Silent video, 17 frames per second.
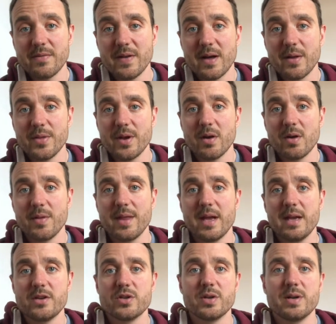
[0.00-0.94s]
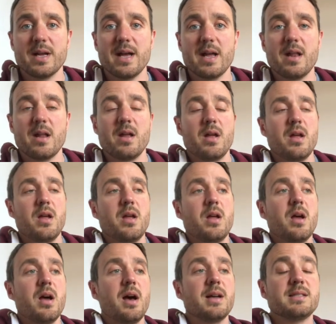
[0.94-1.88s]
out there on the internet.
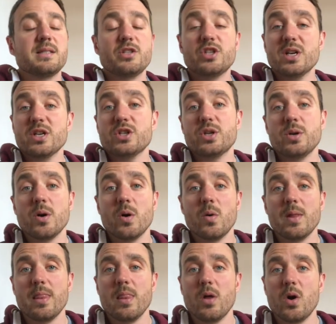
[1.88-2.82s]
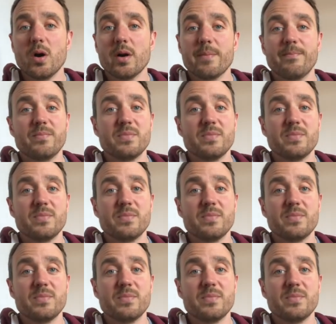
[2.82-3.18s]
I suggest you go and look.